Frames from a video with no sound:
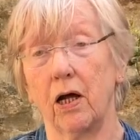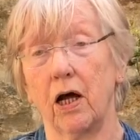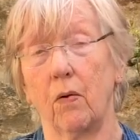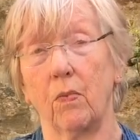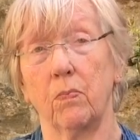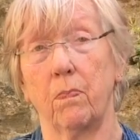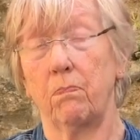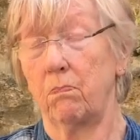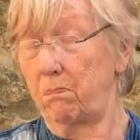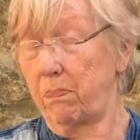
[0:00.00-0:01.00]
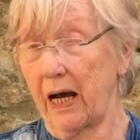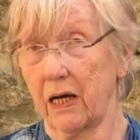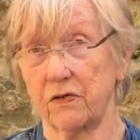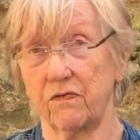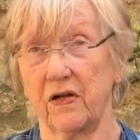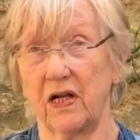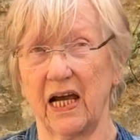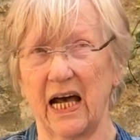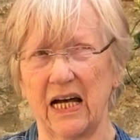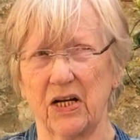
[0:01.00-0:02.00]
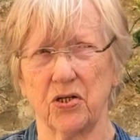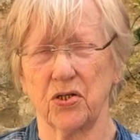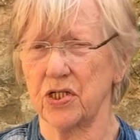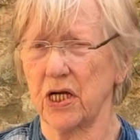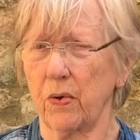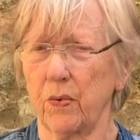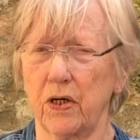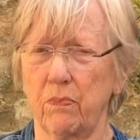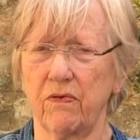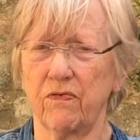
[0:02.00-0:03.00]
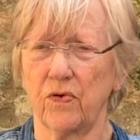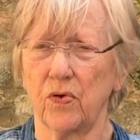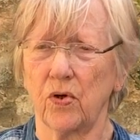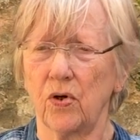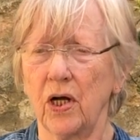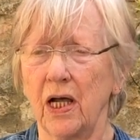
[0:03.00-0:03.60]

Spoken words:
and we're back to feeling anxious how we were before.